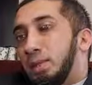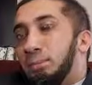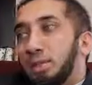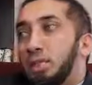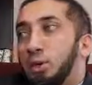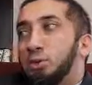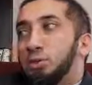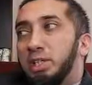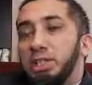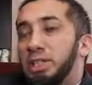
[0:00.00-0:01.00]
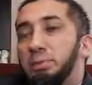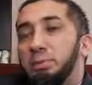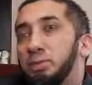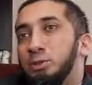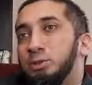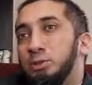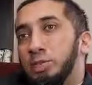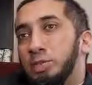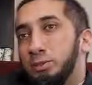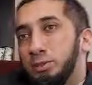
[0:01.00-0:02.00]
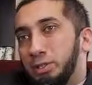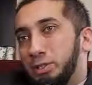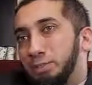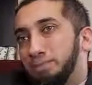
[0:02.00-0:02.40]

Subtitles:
But he knows that he cannot be associated with shirk.